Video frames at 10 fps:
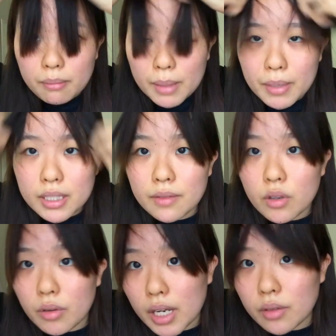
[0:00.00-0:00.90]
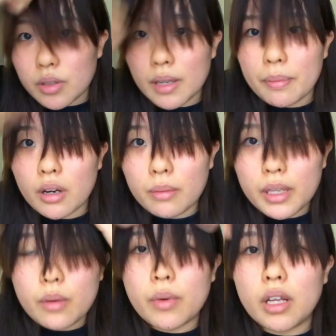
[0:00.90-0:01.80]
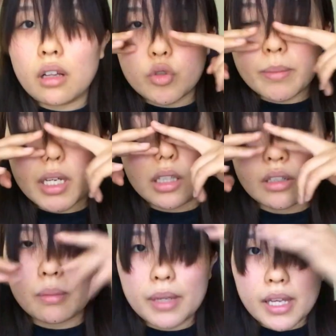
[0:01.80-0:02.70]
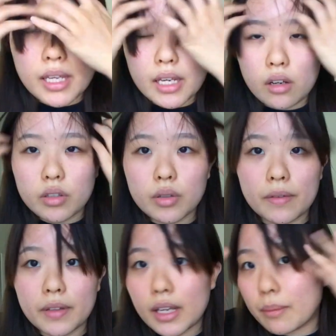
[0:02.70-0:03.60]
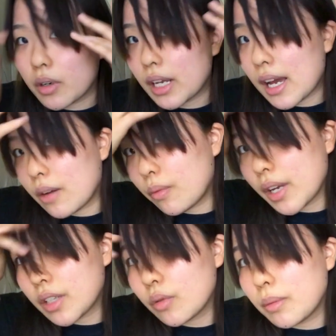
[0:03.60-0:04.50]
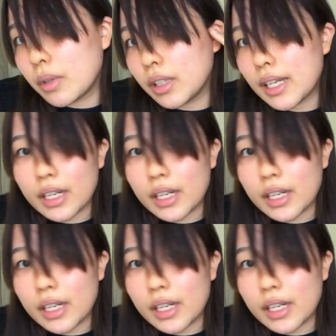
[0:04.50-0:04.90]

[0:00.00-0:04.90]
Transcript: My bangs have grown out, so I probably will trim it a little bit, and also I feel like I'm already halfway to a mullet